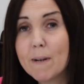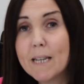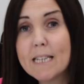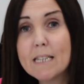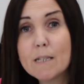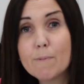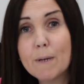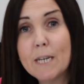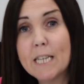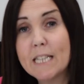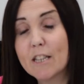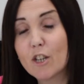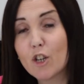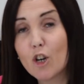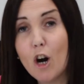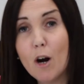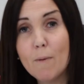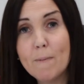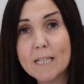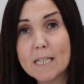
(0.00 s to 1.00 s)
please put in the
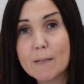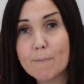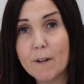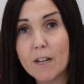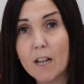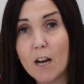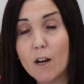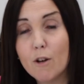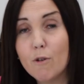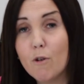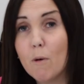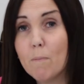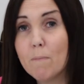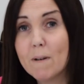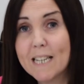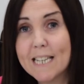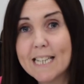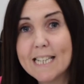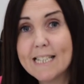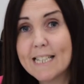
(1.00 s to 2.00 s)
comments below, or
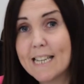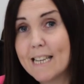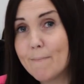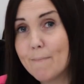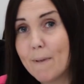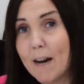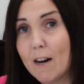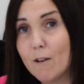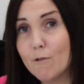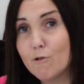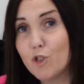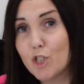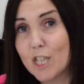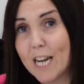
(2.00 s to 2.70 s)
please email